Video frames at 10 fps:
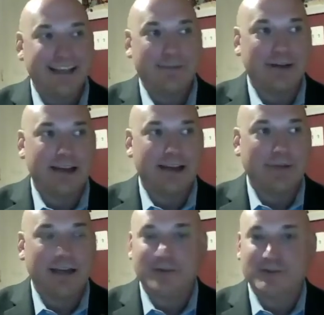But I mean,
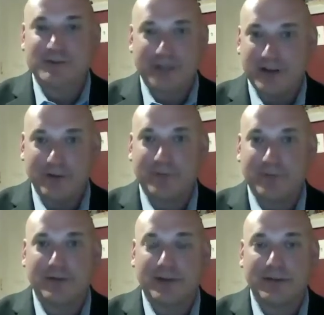I was just trying to do it
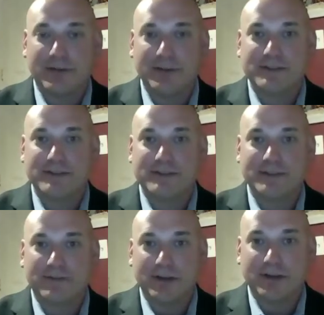for the right reasons
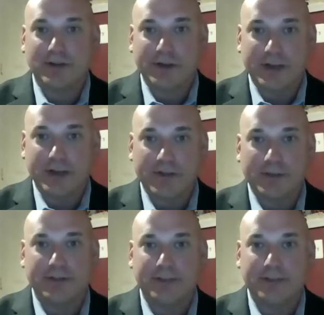and run on good
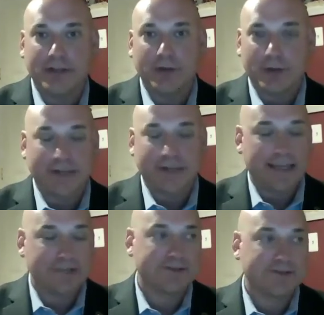government, lower
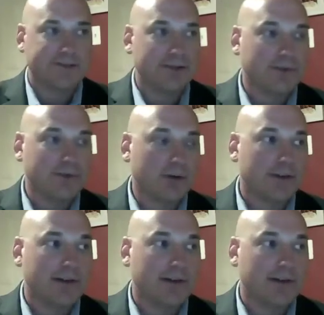taxes and so forth.